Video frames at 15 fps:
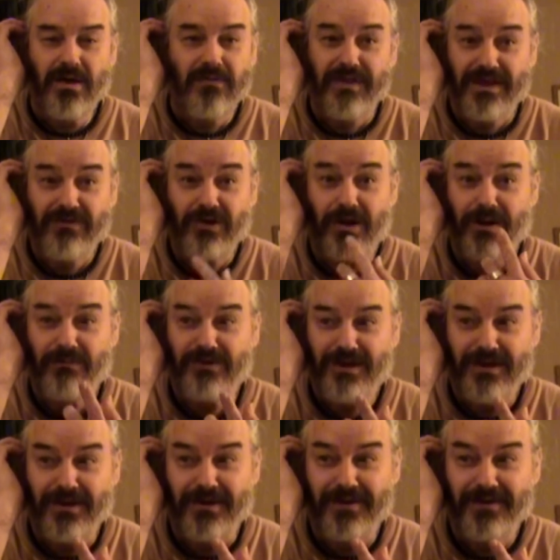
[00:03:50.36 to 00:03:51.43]
that's all I'm
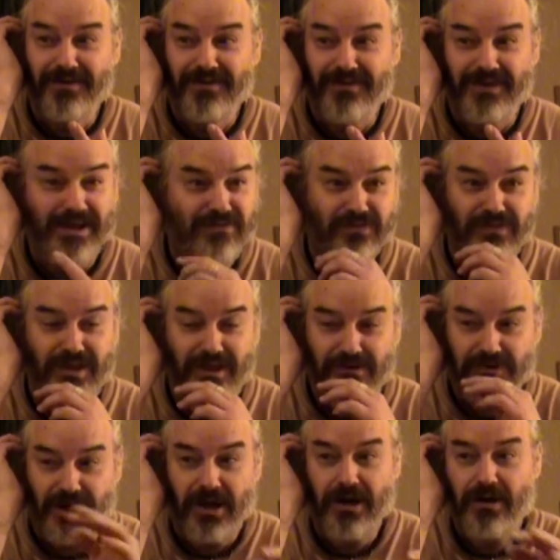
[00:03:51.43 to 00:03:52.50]
singing. That's the
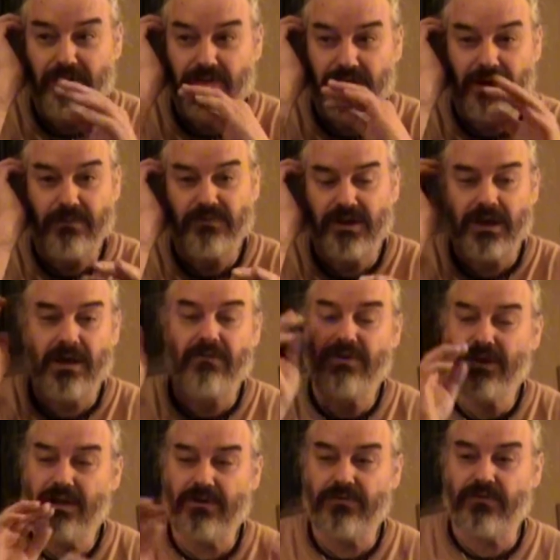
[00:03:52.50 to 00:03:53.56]
entire thing I'm singing.
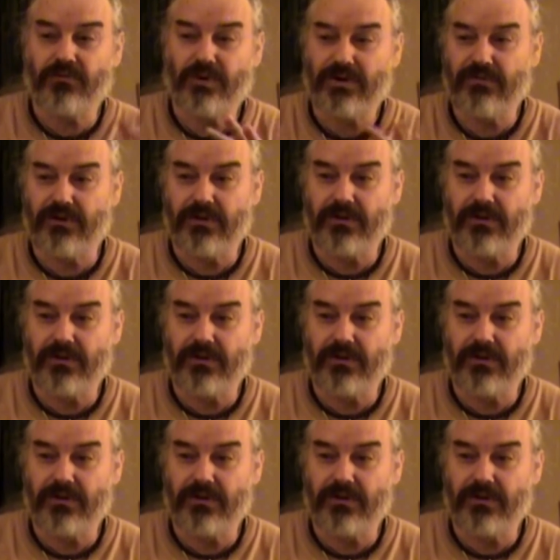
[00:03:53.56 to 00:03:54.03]
Everything else is resonance.